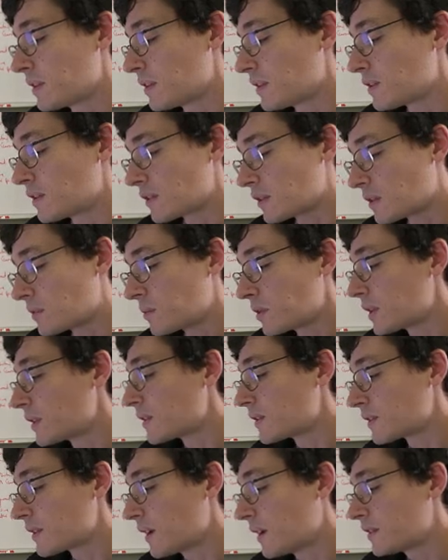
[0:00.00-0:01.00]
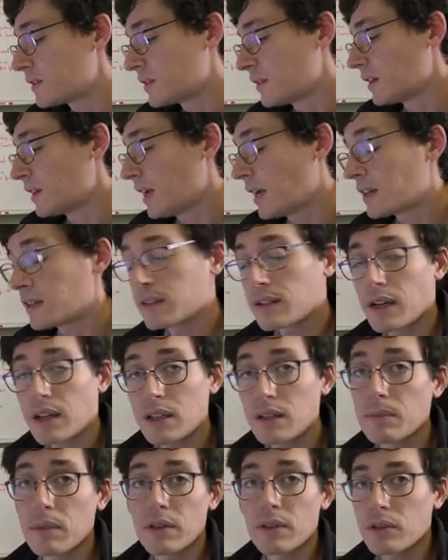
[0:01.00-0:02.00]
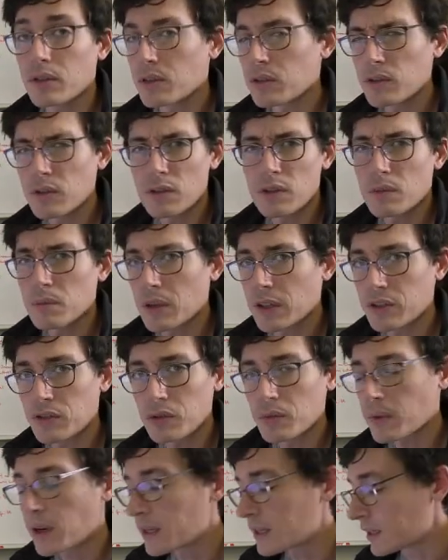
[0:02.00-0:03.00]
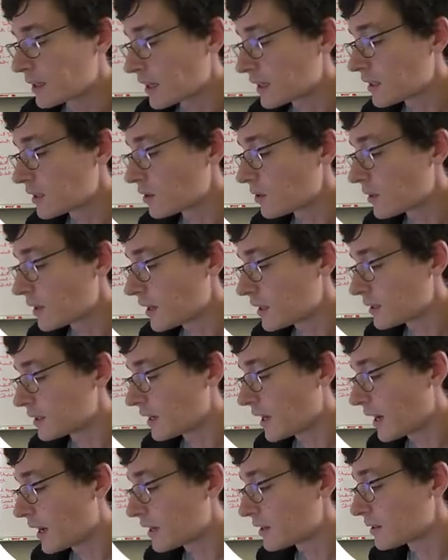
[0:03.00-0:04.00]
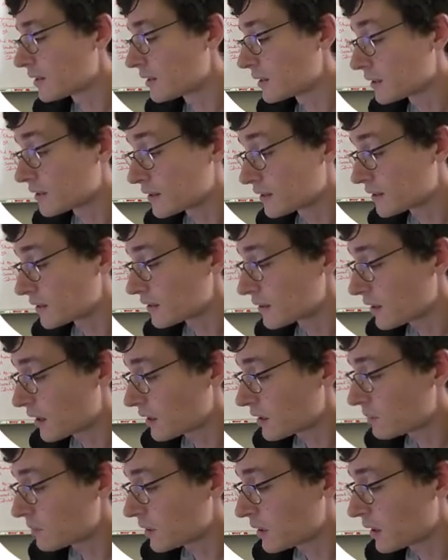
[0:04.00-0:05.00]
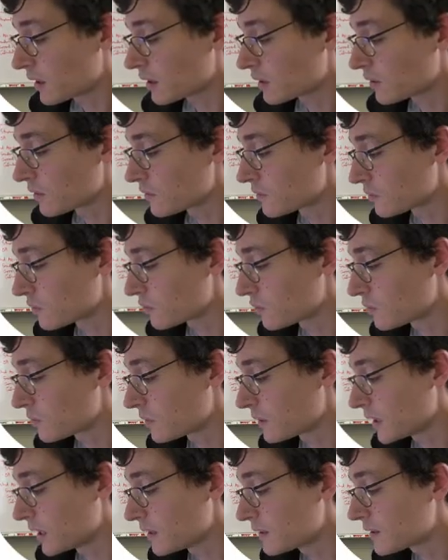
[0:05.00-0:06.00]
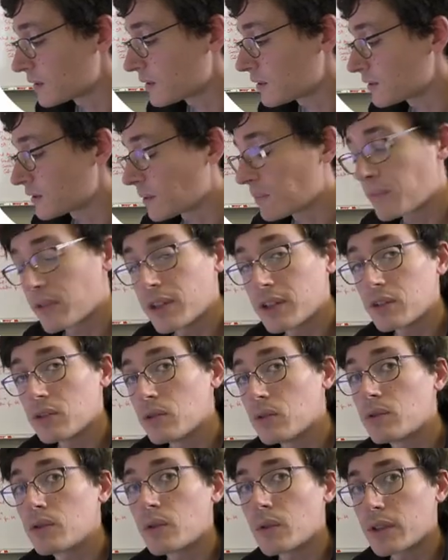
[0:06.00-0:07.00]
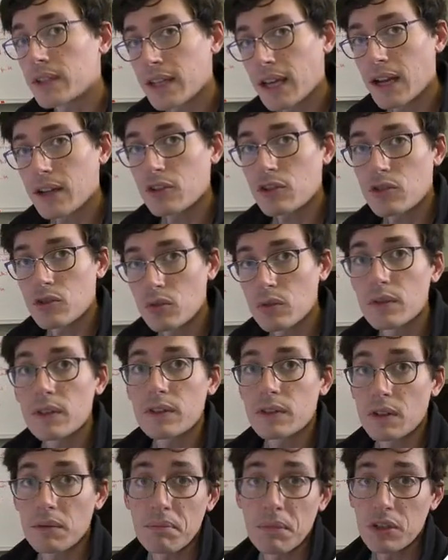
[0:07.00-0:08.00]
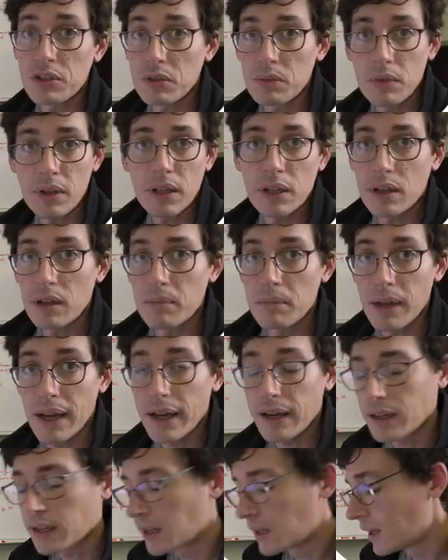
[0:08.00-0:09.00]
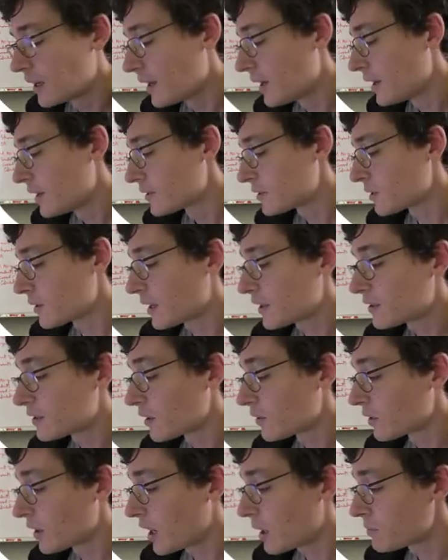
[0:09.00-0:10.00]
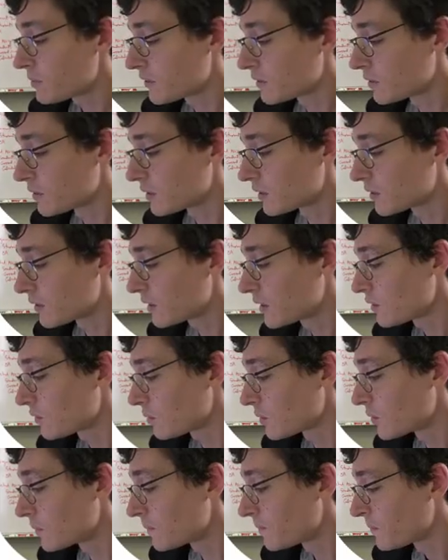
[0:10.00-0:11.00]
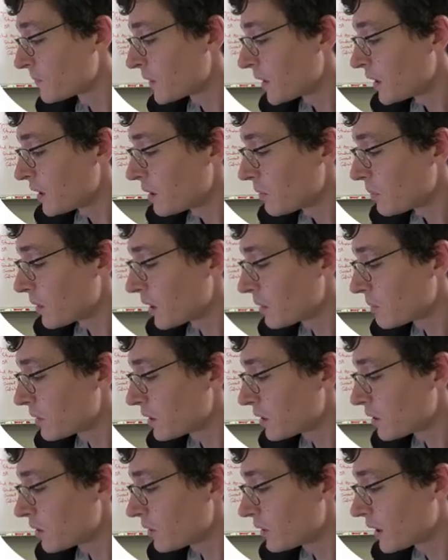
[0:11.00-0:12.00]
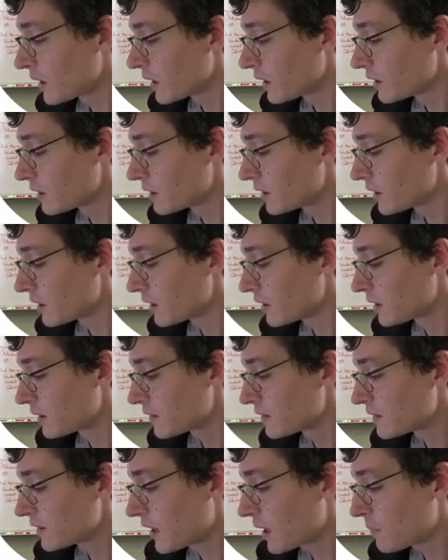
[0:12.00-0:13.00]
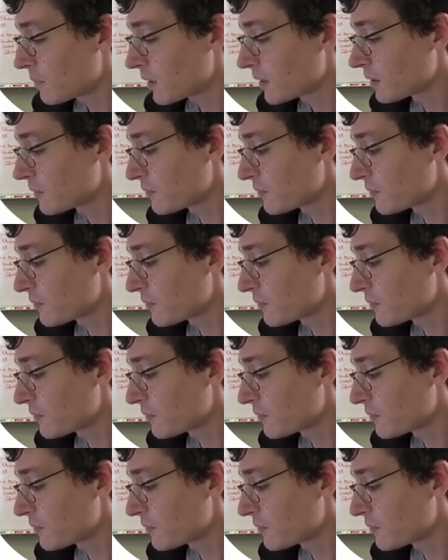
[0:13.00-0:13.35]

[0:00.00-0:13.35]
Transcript: is to complete the slides and then add a document. They're going to do some extra writing. I can go ahead and add an existing document. I can also create something new to attach to this submission when I come back. So that's another option you can think through. But I'm going to go ahead and tap on the